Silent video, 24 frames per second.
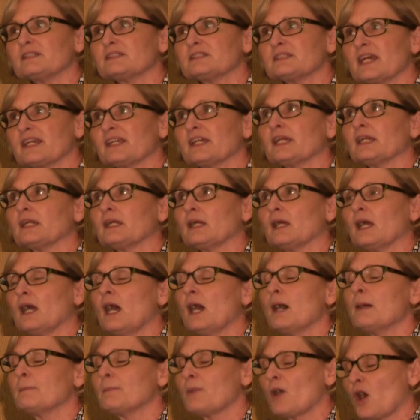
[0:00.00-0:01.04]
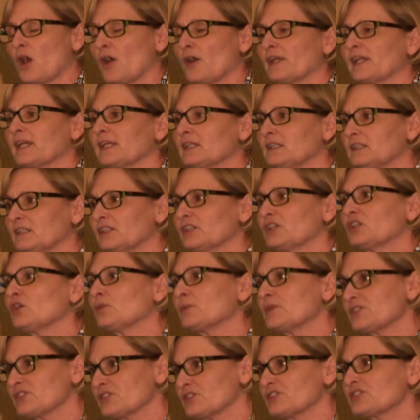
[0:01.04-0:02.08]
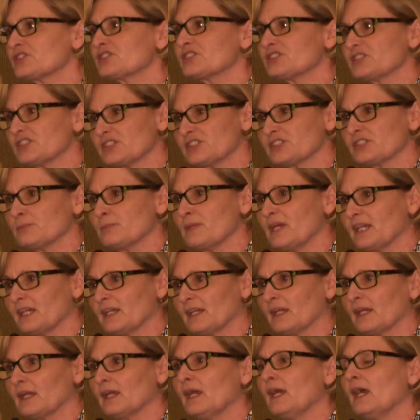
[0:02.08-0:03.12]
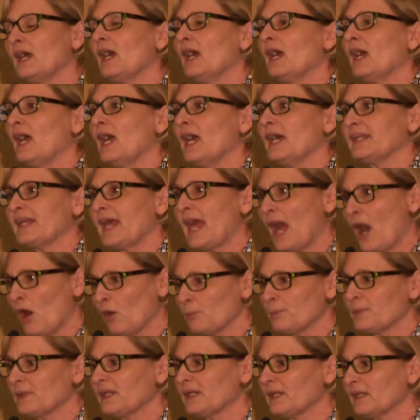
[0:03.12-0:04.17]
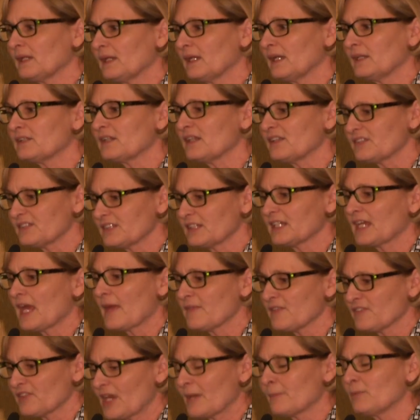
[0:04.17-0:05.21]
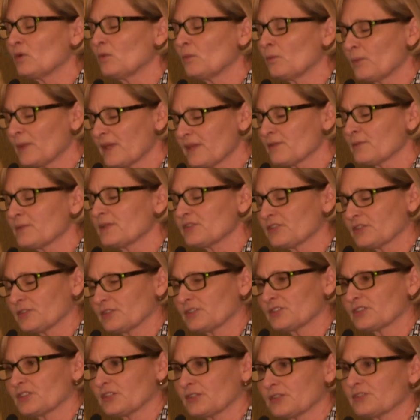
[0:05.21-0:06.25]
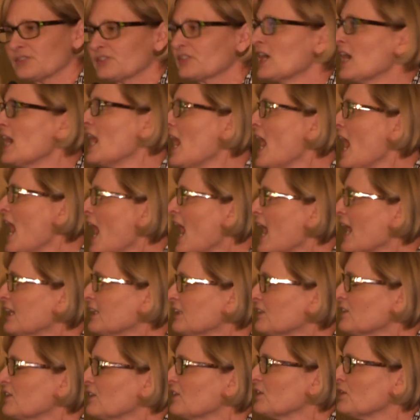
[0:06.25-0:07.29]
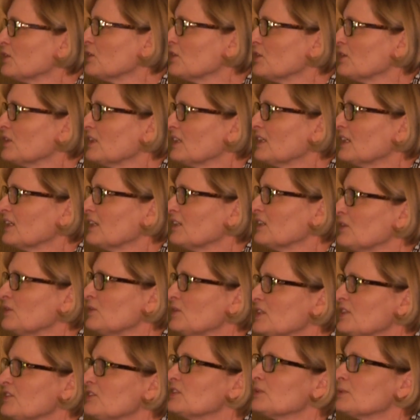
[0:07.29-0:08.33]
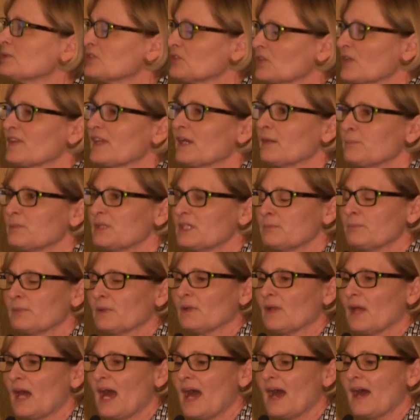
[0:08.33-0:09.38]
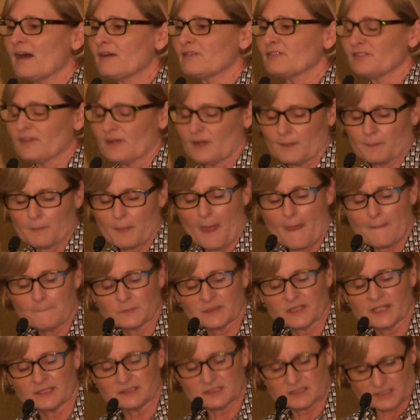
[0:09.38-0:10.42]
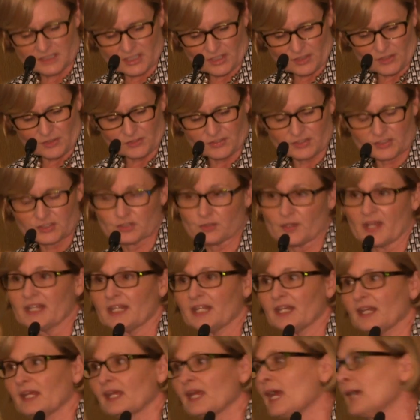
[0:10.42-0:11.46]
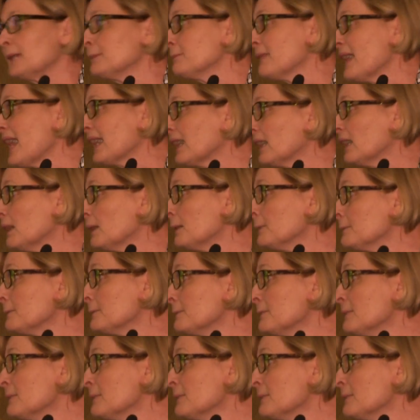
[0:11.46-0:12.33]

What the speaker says: taking part in clinical research decision making and helping and sitting at the table with researchers. And you need to ensure that people have, again, skills, training, and backup.